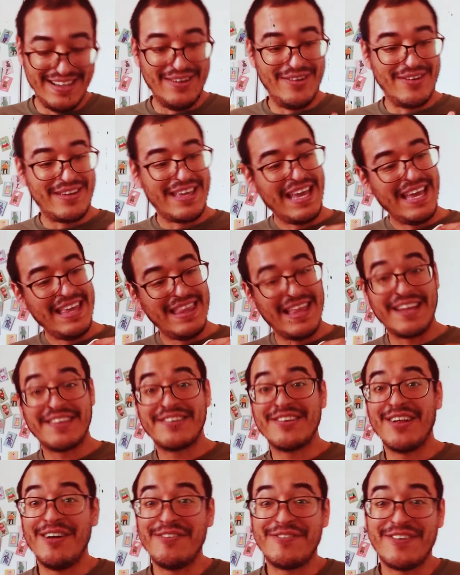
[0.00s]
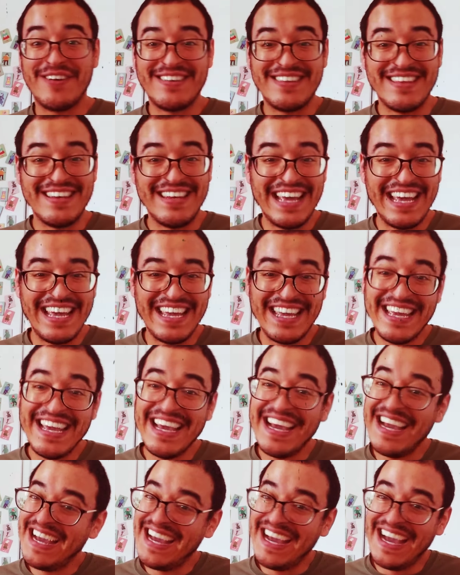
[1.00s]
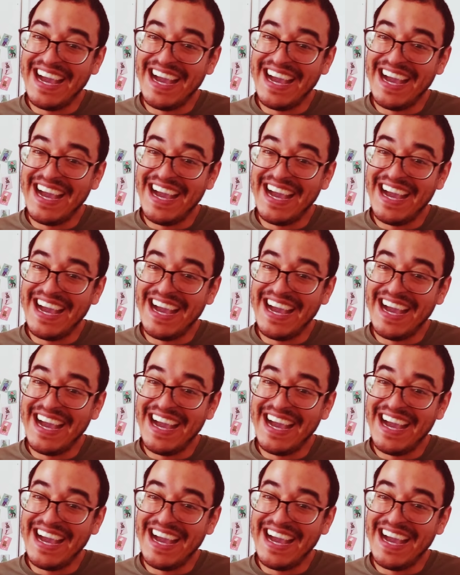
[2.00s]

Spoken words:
Okay, that's all for today.